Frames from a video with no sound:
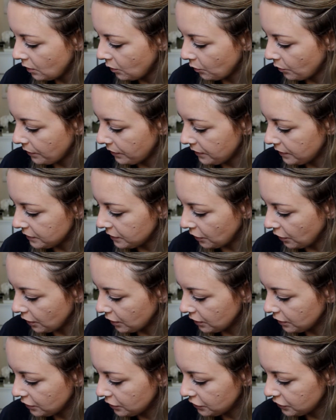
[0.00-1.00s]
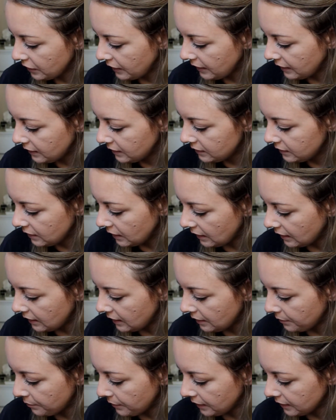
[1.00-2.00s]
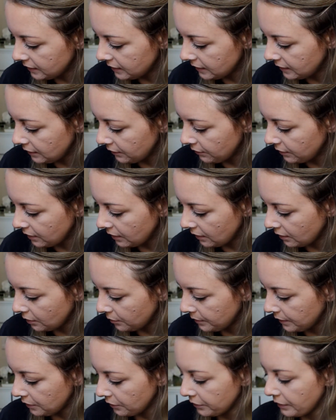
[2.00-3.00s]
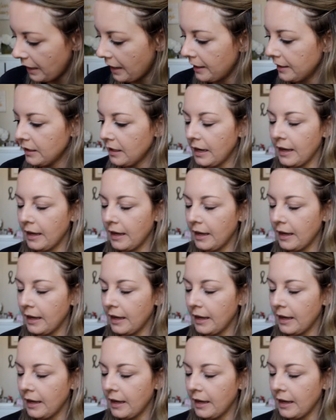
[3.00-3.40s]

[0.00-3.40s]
with the darker shades and then mix it in with a little bit of red,